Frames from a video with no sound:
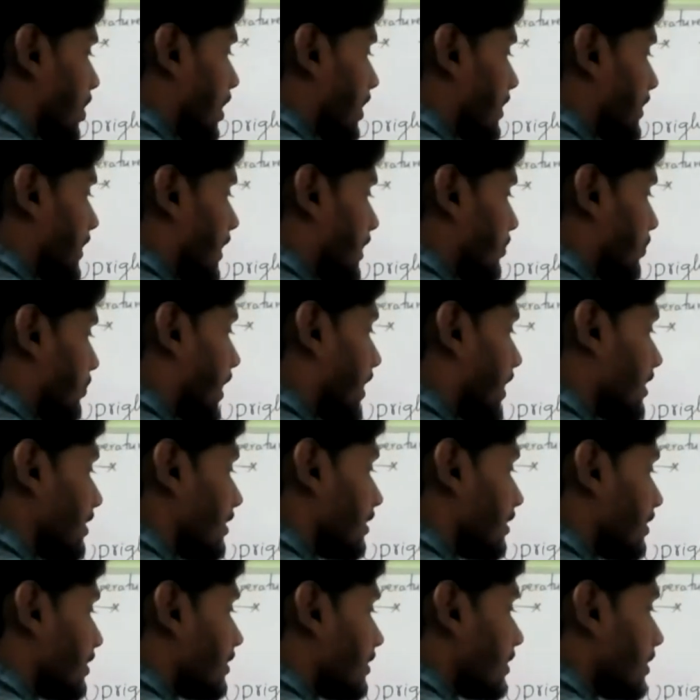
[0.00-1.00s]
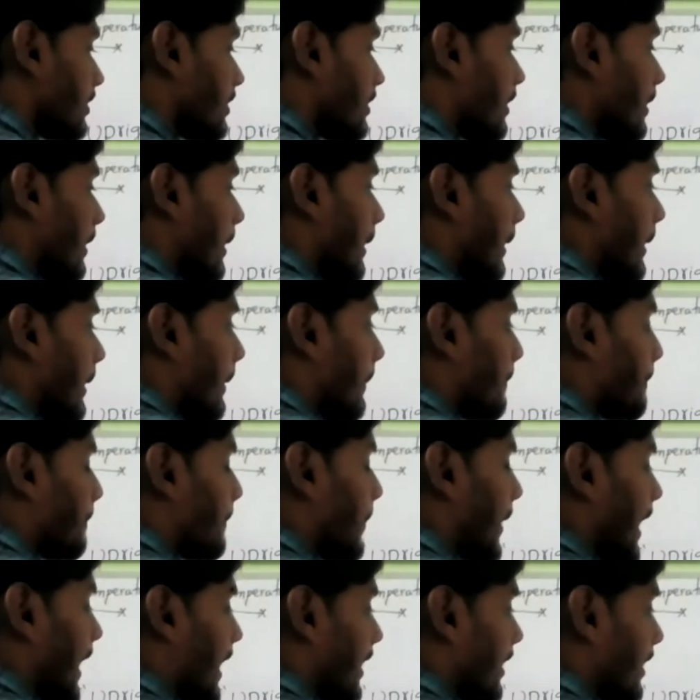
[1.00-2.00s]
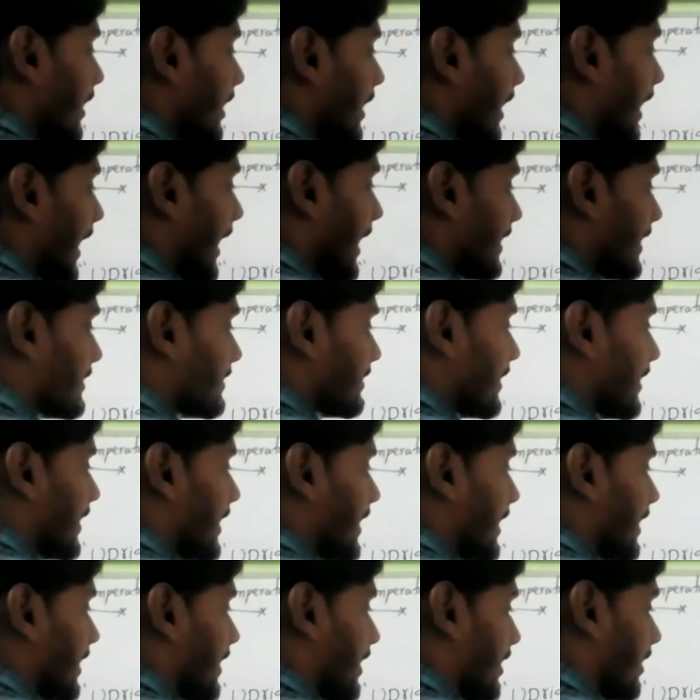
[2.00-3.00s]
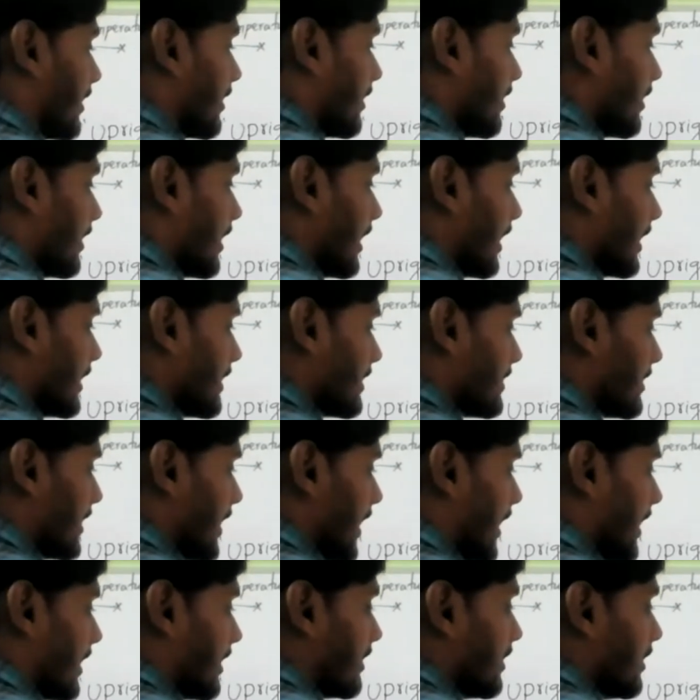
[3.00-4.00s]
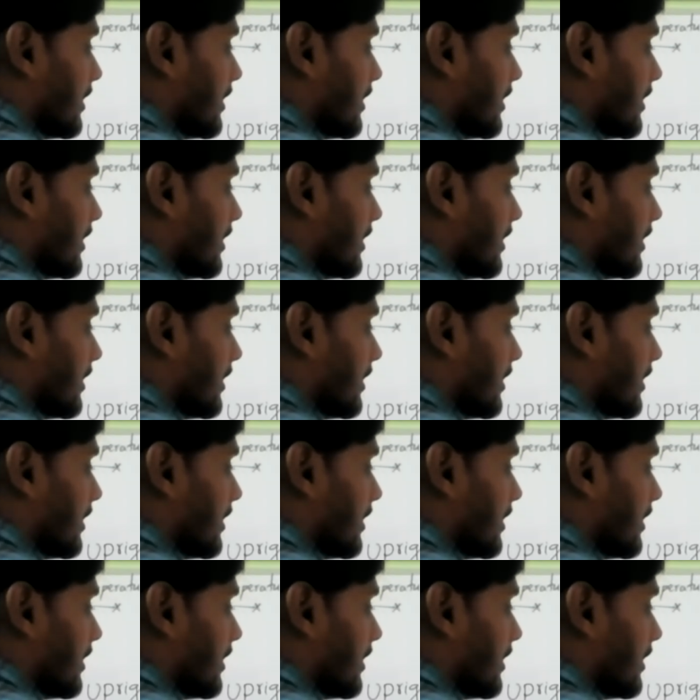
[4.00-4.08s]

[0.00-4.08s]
call that one? Parallax error. Understand?